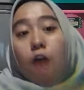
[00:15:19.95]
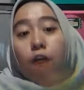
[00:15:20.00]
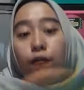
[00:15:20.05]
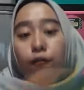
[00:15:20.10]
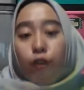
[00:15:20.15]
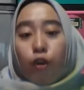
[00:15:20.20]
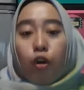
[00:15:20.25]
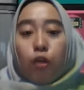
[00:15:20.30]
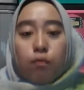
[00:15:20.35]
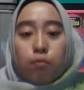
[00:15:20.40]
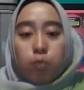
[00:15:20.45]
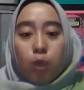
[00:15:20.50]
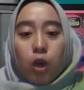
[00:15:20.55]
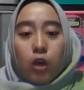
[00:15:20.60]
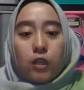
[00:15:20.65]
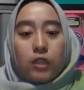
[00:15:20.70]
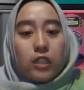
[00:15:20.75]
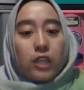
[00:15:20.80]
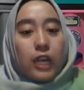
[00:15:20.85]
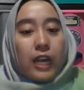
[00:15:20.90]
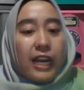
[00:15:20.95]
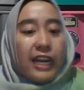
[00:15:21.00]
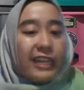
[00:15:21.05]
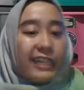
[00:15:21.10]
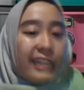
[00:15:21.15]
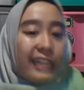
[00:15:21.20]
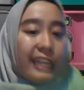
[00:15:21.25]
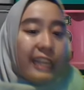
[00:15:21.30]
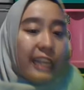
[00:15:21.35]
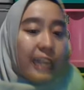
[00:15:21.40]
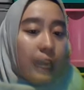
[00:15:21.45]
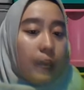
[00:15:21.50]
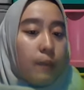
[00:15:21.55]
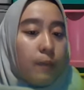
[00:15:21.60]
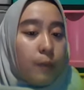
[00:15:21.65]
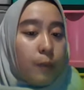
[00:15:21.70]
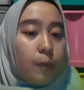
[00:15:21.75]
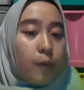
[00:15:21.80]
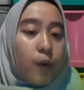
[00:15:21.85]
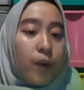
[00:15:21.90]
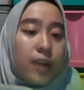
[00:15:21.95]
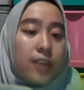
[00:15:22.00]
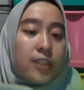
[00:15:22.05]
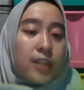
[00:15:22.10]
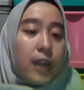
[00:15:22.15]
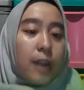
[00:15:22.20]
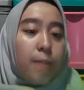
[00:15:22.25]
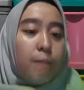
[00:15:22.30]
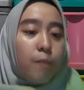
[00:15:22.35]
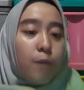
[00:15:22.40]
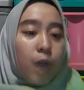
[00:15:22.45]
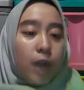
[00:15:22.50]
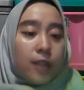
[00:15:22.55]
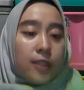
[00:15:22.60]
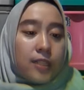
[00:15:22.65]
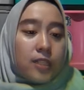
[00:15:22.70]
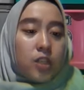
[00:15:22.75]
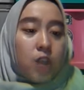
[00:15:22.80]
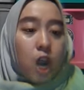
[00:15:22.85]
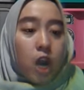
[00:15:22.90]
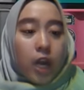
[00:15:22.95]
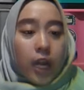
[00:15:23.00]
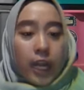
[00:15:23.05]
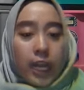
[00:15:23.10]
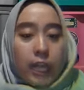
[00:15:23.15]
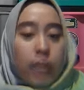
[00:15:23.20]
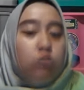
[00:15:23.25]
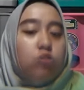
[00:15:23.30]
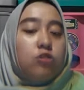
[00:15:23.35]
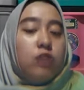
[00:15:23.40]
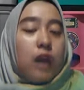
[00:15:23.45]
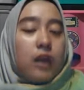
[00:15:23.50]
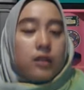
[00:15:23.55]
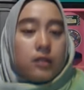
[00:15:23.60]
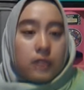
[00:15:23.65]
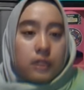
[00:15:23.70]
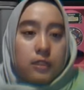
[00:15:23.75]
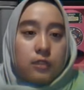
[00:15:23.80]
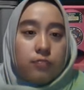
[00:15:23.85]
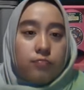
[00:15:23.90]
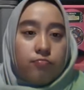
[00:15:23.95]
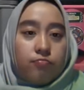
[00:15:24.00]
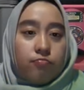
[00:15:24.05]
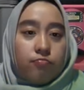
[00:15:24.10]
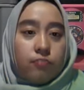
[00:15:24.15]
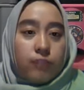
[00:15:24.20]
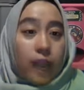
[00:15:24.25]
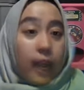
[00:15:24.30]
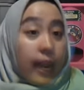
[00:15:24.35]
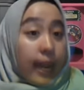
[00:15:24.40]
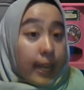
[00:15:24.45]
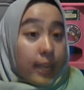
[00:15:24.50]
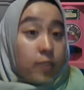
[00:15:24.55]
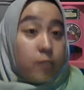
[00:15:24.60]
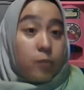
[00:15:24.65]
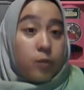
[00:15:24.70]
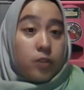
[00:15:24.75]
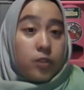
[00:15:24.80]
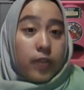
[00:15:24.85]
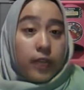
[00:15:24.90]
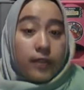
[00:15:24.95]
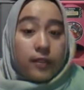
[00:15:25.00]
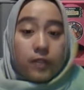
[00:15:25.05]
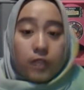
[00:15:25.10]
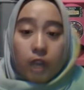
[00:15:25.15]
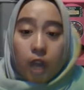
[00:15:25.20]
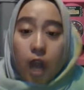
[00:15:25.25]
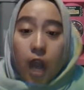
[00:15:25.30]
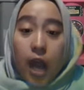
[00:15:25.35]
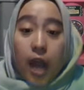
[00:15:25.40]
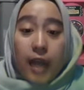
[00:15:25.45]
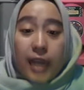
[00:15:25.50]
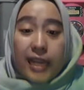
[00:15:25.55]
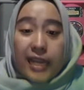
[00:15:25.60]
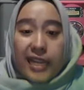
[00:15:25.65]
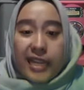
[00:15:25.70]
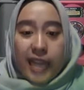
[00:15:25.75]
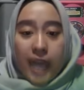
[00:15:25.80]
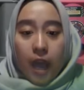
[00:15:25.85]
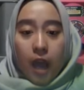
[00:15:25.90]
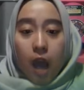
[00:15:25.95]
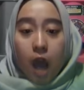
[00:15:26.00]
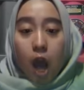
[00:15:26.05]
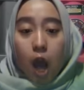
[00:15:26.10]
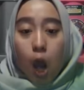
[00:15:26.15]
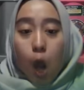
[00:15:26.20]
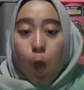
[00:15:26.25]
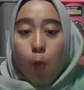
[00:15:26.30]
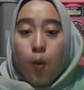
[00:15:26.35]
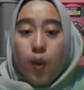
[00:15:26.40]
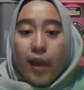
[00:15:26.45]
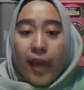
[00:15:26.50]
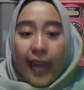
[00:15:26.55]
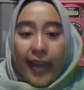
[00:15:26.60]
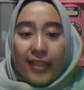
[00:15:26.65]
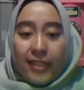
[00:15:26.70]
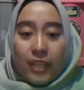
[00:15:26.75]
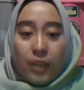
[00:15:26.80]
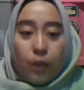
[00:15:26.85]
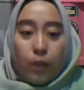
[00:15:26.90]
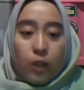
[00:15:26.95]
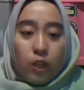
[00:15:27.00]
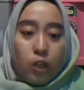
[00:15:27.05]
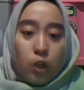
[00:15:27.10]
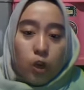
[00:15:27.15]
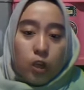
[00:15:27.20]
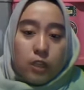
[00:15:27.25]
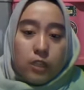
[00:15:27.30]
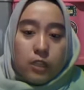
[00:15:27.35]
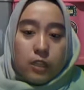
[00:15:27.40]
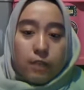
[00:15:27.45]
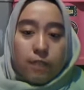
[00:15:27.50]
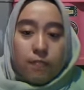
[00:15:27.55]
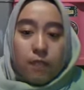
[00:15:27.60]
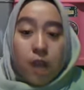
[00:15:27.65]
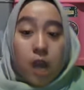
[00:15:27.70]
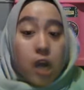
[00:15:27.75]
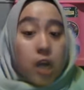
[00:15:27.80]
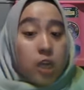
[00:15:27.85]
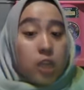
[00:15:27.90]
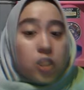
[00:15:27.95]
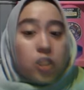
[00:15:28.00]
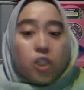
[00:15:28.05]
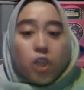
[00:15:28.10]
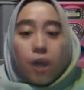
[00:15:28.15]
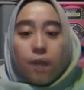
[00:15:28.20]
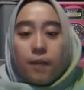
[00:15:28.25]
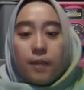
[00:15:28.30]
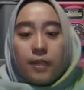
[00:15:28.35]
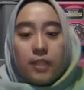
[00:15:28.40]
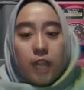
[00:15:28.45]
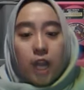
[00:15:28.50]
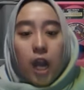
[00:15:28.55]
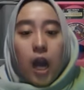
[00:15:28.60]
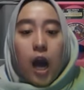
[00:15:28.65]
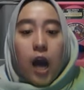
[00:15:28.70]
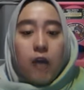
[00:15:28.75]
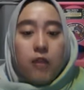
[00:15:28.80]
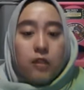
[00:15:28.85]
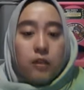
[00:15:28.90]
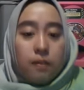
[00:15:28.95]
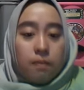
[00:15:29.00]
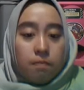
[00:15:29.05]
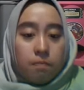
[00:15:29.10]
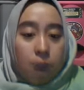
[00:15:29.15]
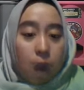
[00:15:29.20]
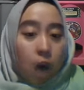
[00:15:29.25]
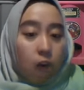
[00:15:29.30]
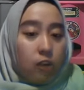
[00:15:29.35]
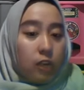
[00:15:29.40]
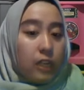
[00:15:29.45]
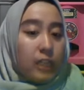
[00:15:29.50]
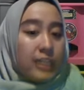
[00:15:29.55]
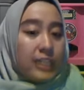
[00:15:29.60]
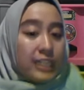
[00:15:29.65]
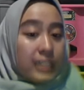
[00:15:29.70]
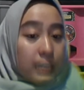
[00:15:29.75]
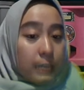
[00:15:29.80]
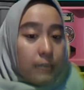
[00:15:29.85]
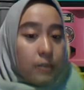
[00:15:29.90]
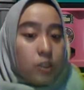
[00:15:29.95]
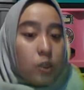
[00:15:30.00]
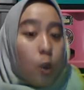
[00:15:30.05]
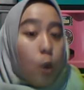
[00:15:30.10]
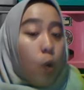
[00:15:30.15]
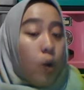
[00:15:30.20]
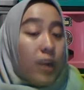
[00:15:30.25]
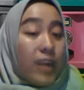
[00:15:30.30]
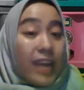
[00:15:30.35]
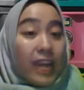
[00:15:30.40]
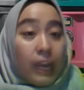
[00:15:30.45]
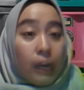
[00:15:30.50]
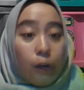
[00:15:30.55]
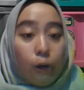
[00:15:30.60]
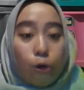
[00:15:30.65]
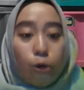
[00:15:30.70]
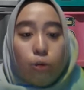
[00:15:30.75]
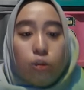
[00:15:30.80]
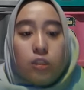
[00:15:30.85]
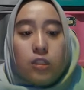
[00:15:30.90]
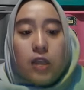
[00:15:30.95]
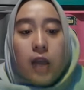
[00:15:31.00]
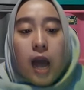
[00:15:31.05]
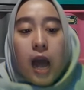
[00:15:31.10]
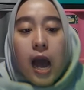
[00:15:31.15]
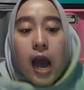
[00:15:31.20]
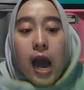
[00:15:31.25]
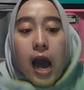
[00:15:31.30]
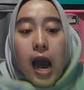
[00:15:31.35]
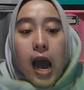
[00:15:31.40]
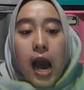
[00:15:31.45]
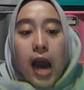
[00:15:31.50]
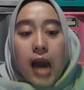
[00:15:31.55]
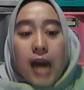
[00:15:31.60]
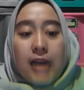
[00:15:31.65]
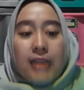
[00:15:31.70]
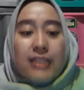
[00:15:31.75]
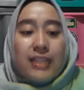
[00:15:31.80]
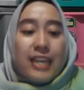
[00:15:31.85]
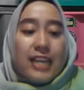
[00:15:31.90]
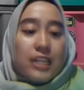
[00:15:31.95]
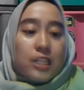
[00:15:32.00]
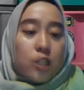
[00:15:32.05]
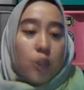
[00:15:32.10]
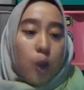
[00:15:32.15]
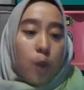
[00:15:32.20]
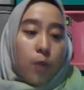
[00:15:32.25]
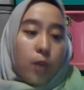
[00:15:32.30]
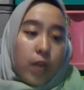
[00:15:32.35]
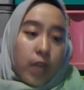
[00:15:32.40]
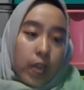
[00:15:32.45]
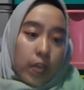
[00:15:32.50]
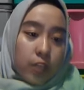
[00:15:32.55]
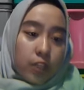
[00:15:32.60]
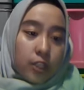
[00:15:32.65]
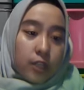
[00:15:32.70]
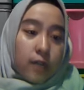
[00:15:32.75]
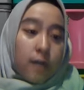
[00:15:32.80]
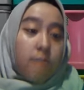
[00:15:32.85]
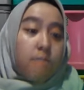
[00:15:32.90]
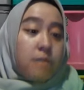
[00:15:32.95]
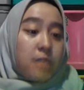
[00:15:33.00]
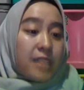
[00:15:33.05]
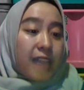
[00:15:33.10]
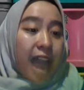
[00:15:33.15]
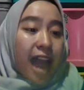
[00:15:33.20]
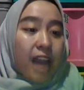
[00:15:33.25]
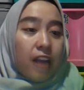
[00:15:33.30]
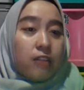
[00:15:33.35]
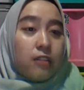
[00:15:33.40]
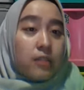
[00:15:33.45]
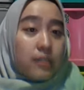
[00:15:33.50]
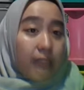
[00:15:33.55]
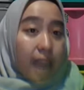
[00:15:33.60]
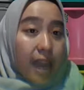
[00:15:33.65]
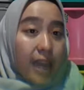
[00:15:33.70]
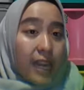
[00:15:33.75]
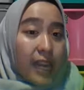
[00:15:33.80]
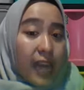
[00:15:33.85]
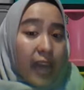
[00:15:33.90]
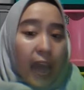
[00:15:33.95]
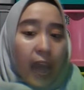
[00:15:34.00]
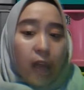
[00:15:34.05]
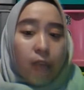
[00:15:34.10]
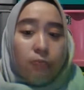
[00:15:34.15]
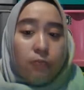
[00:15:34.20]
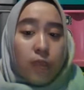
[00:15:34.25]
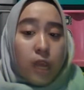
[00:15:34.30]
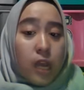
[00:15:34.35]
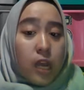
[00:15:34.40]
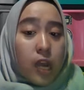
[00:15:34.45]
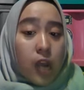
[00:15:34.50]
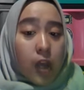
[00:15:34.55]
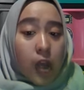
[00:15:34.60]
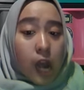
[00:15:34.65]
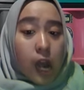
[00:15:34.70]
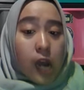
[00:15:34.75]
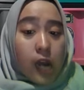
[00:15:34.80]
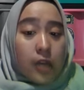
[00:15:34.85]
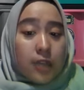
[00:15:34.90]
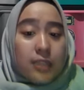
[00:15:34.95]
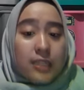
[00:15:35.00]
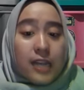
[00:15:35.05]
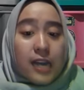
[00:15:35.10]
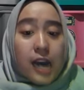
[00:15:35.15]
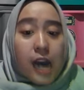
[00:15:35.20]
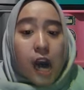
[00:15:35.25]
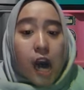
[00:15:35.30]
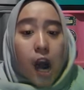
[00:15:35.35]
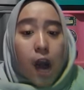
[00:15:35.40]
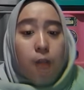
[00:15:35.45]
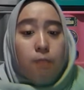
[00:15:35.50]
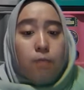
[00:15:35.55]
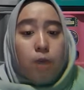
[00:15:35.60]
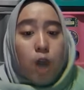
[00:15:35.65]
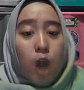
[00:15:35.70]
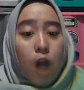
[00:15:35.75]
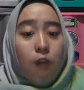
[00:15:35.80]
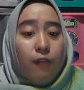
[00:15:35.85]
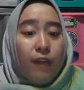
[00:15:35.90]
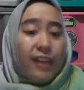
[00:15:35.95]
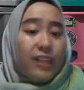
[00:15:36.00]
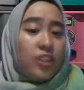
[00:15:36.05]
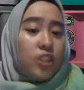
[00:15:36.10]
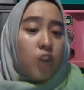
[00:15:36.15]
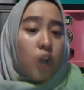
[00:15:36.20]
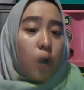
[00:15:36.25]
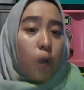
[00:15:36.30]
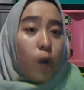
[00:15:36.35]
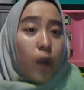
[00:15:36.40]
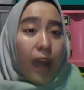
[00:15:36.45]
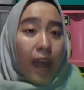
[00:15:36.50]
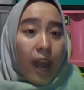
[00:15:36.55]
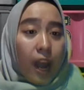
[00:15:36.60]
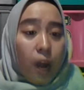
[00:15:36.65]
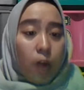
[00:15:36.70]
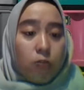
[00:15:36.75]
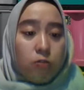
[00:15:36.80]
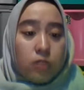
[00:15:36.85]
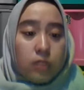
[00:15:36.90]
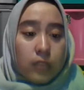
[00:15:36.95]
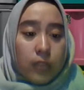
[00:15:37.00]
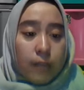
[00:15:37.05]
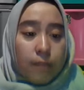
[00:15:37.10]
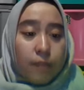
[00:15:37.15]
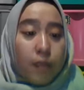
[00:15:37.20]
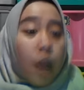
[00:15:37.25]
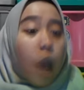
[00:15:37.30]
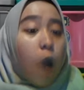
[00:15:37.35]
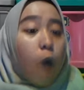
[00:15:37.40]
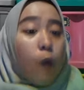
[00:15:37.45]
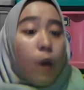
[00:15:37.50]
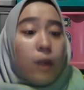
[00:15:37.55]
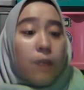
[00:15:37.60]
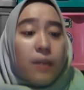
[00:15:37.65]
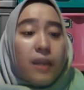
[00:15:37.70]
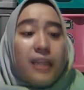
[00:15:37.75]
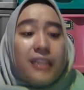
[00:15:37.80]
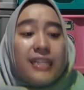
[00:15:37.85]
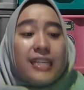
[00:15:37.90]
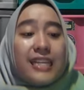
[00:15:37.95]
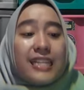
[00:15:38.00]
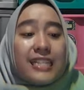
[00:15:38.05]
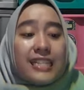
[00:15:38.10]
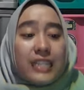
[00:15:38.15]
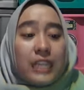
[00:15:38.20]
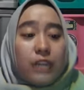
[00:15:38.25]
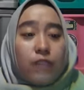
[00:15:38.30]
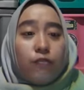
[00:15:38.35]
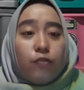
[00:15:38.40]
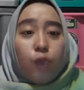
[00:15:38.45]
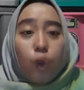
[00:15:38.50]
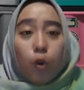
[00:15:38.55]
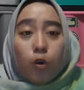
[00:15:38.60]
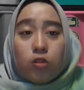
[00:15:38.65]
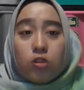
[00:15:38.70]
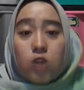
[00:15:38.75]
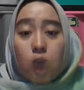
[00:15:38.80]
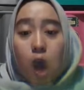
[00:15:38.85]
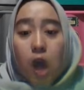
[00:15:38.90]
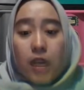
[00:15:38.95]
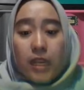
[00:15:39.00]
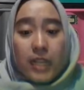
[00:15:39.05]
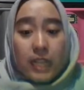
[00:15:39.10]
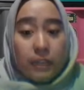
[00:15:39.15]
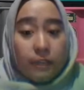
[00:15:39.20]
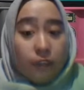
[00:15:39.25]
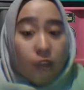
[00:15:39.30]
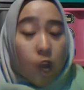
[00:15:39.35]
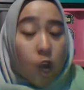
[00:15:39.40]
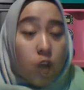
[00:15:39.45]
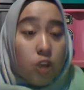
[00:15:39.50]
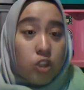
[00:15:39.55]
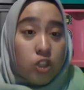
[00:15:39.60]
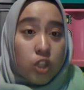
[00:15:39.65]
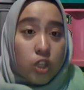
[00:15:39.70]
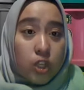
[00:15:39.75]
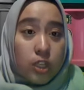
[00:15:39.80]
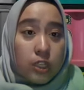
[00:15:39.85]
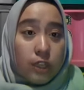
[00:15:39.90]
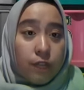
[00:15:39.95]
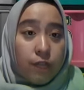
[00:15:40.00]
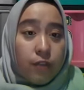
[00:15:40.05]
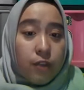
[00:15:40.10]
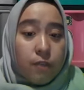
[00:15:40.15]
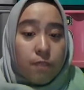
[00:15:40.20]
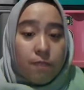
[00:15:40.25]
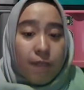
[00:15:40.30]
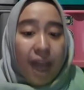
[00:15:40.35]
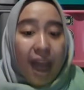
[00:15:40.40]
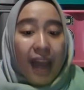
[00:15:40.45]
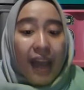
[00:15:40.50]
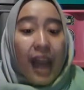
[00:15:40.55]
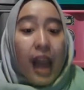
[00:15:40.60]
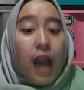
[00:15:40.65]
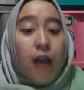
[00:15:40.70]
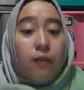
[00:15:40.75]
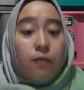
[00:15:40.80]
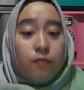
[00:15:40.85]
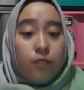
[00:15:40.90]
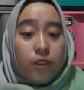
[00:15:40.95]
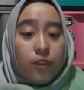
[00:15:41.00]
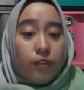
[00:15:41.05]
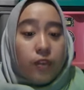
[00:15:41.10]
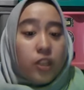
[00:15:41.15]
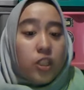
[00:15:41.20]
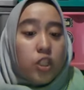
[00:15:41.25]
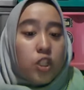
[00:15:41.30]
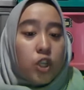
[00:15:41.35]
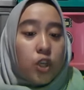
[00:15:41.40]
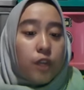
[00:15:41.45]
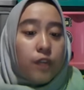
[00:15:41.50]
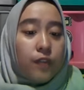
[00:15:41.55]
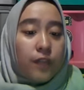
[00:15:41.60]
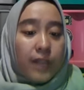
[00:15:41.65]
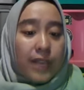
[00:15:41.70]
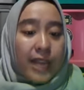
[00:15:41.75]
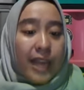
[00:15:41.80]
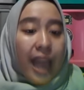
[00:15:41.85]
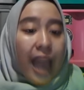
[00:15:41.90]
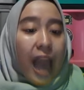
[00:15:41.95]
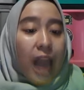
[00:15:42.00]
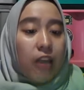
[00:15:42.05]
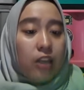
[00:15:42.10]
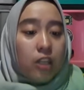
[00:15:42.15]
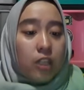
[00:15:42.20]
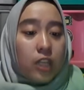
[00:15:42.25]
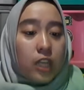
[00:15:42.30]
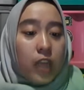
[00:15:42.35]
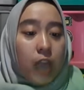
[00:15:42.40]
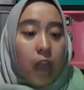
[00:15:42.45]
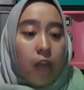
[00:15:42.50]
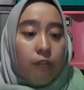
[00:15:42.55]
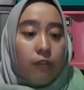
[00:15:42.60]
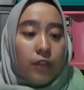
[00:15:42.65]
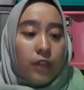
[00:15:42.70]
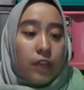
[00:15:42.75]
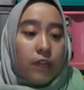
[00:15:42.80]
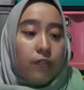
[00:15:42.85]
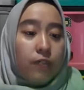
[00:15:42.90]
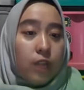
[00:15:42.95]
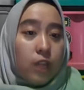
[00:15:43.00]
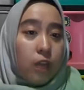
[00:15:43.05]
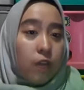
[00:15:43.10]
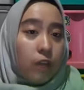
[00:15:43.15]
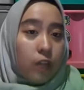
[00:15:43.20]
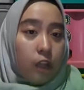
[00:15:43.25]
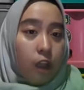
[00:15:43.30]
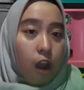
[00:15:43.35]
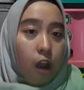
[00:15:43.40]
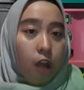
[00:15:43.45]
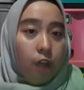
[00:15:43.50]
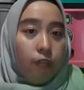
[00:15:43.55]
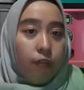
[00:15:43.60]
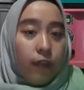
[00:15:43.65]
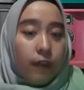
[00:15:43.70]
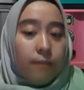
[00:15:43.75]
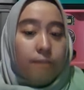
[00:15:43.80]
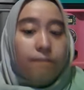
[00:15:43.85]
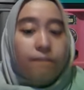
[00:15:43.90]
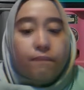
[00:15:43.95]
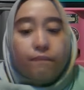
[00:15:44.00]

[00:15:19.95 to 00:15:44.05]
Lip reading: For both, clear thinking, preparation, and practice are the key to success. Next presenter, Lydia, communicating with your team. This topic tells us about a team is only as good as its communication. Misunderstanding can be cause a high amount of extra work and lost time. When managing a team, focus on giving constructive feedback, briefing truthfully, and dealing effectively with conflict.